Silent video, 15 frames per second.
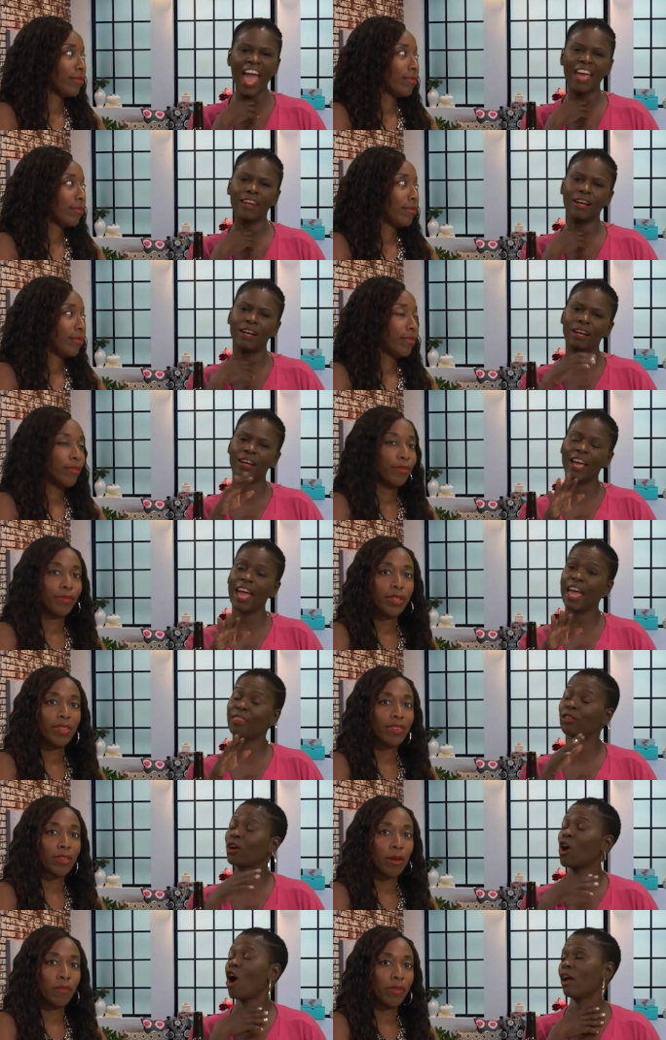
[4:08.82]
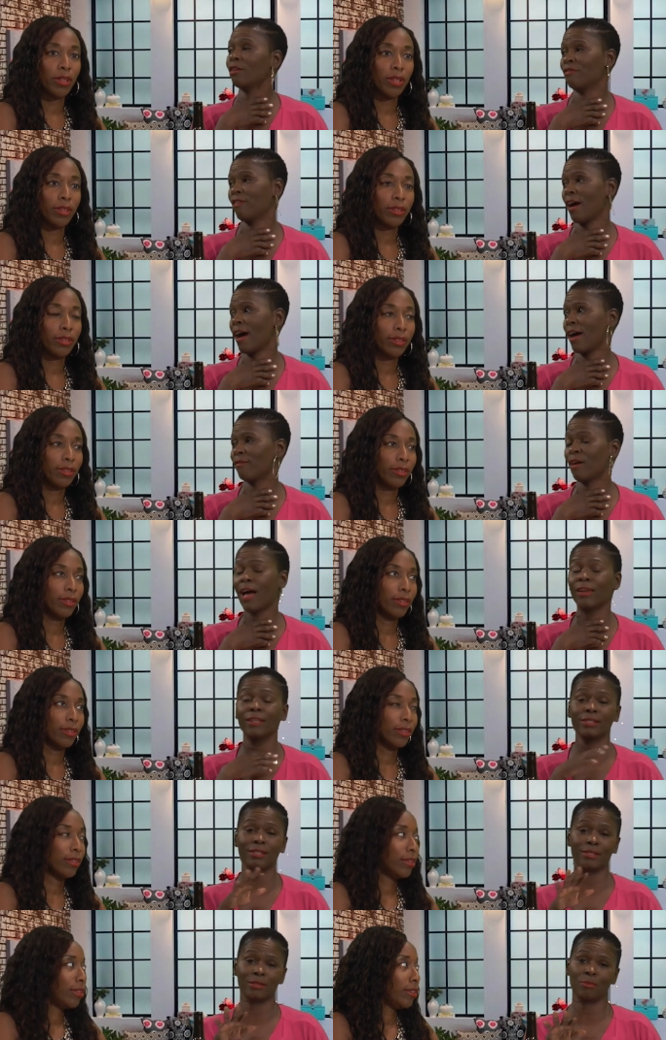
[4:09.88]
Speaker 1: And uh and it's the Carter Five. I
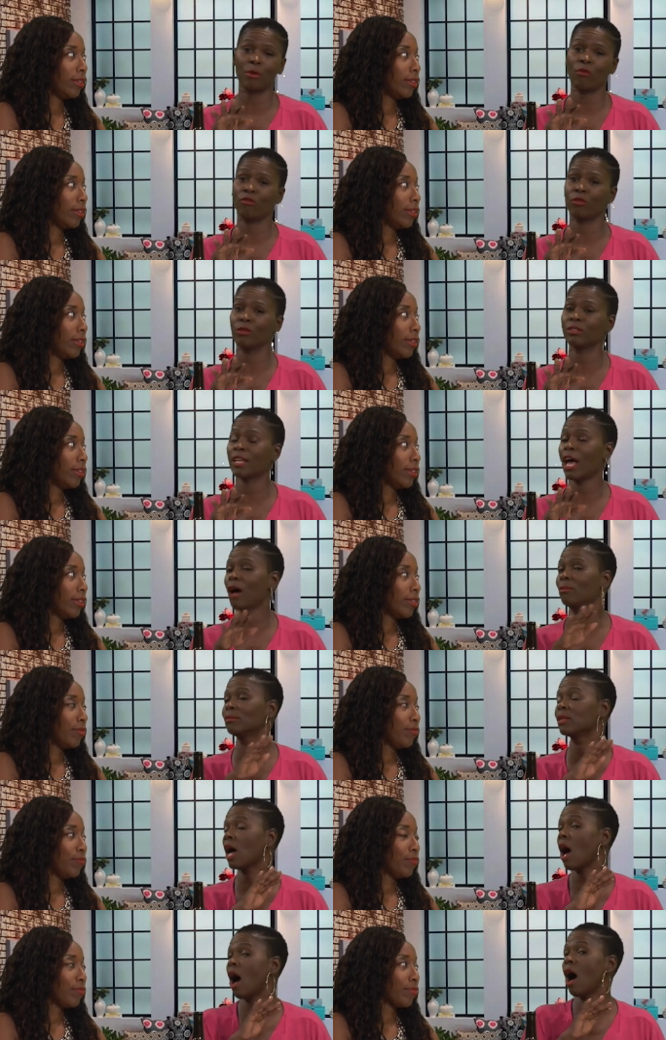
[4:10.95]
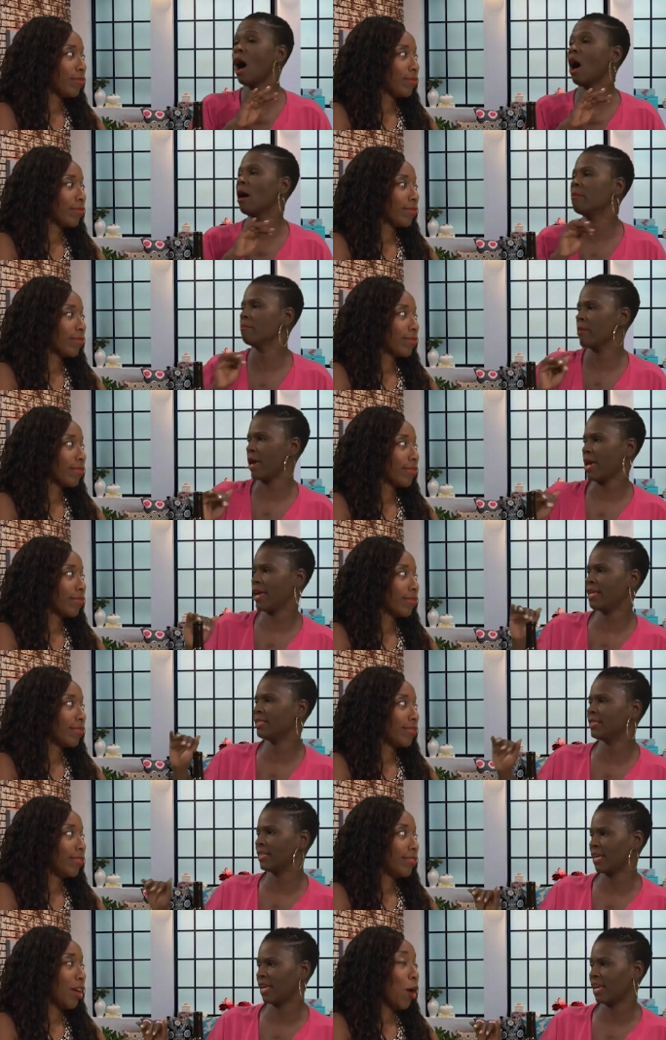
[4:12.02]
listened to both of those albums.
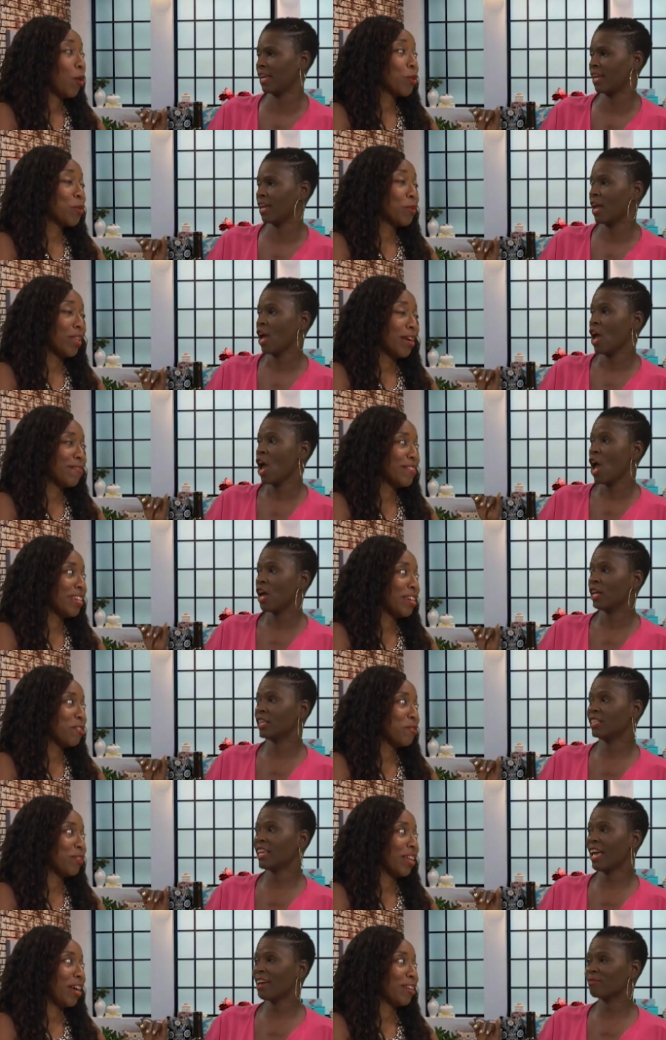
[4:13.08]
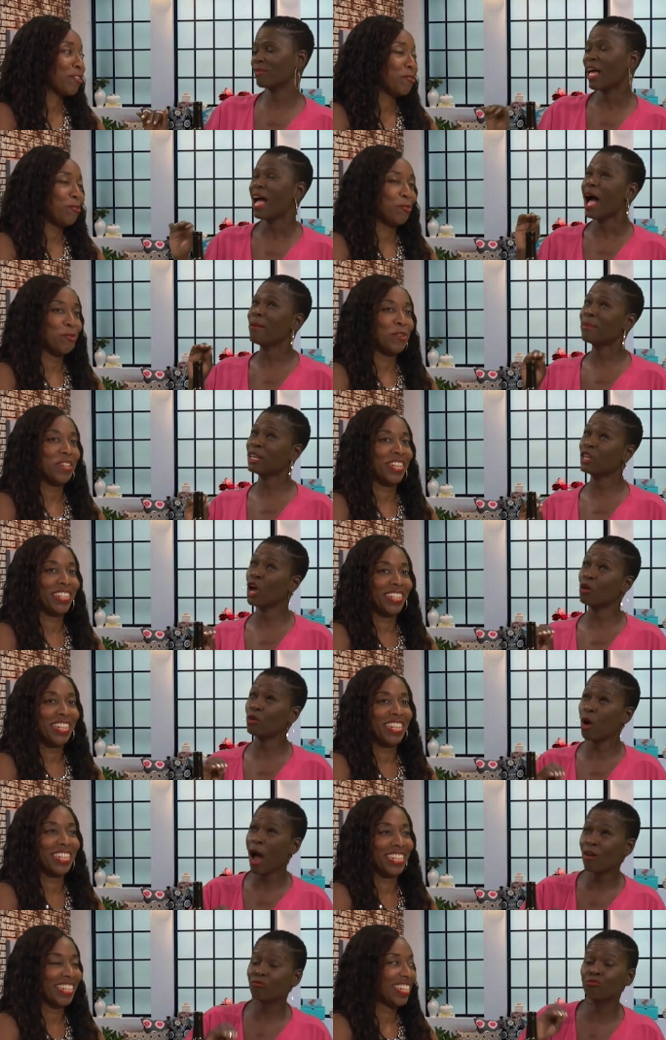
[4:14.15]
Amazing. Oh, you loved it? You yeah. Oh, I mean no
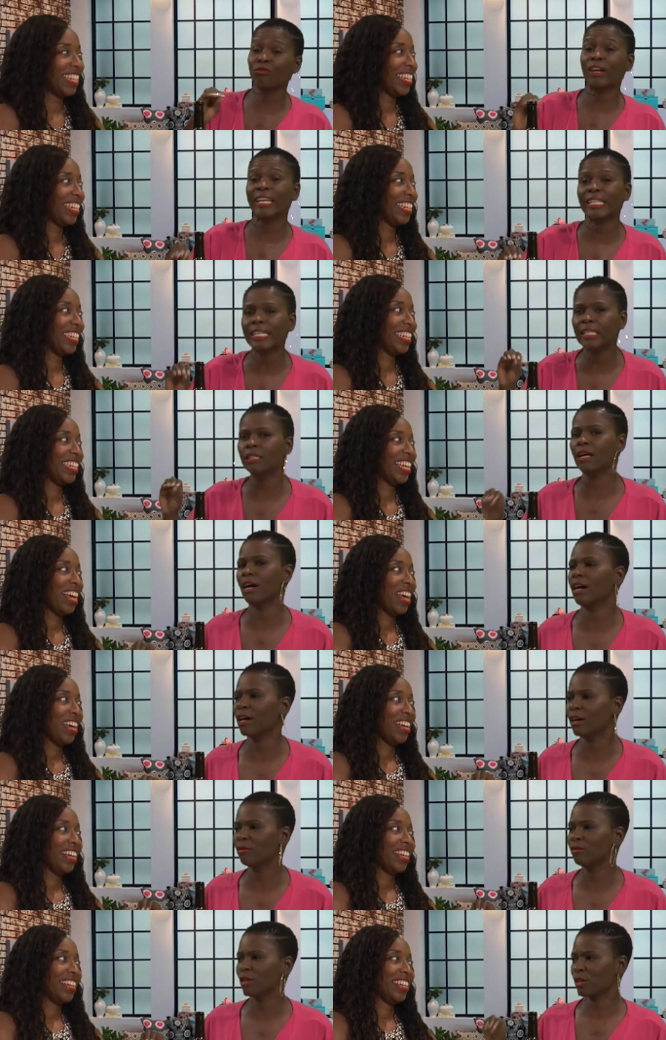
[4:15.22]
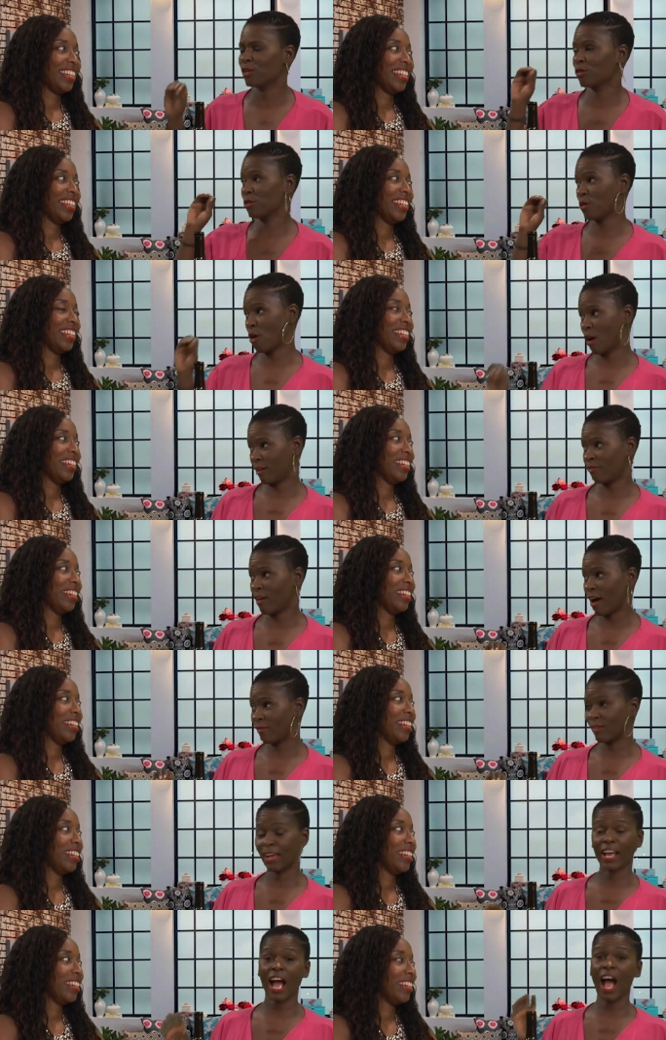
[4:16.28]
no, I really loved the Carter
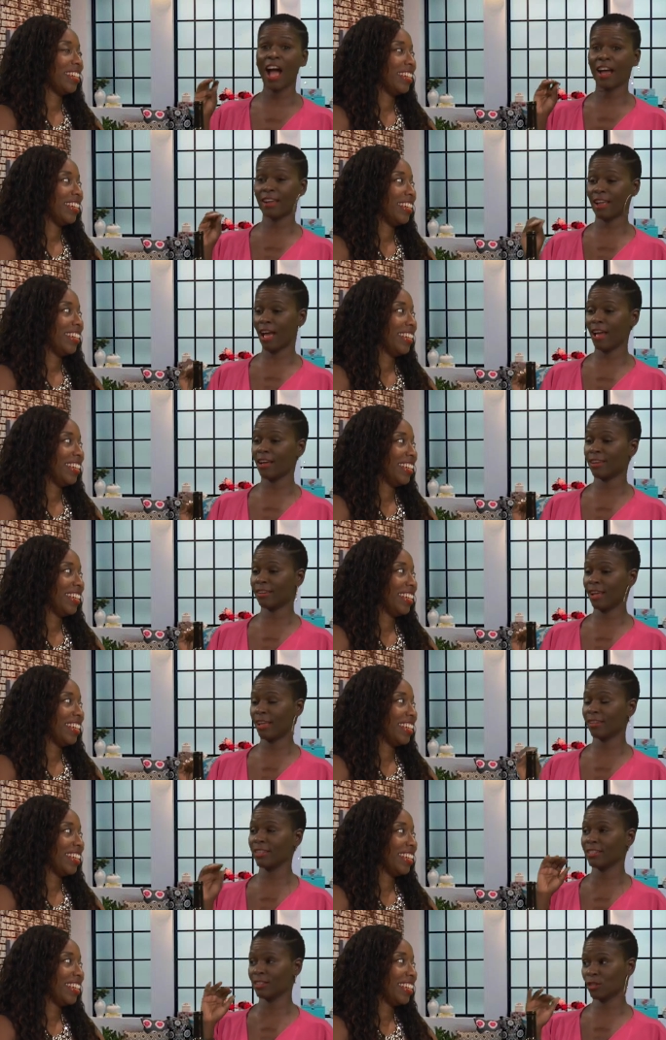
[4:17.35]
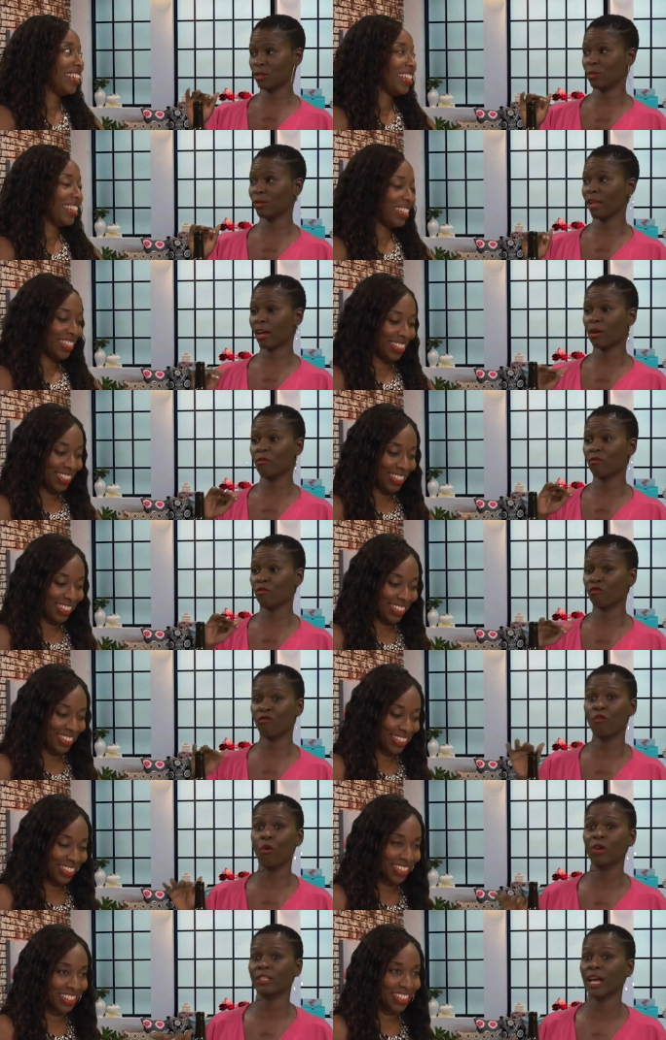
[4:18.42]
Five. Like I, I, I listened to it like a
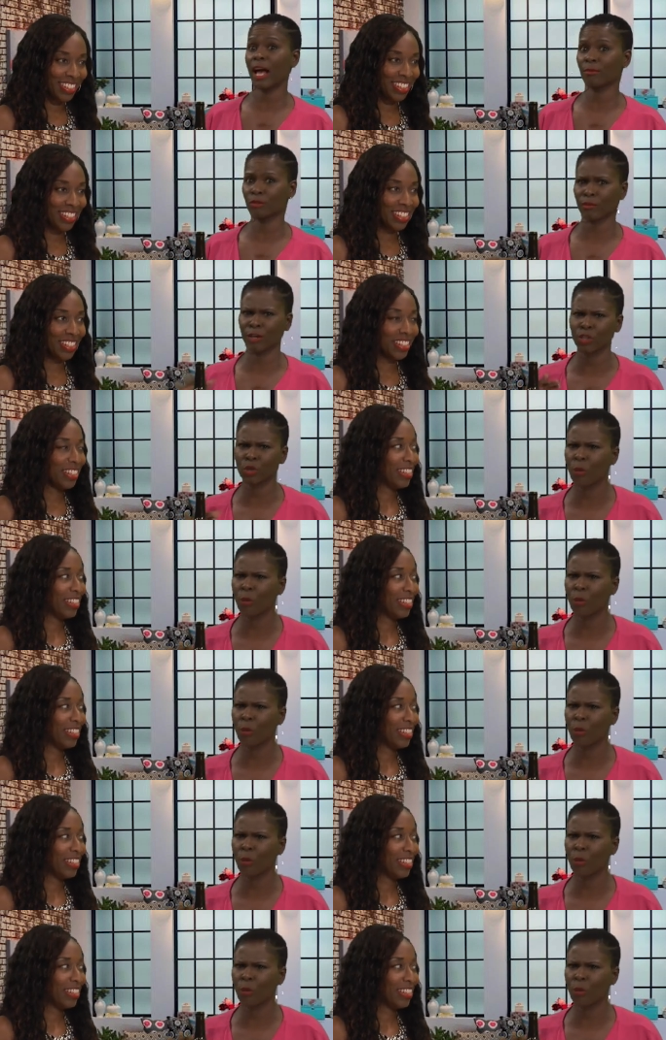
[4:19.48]
four times already,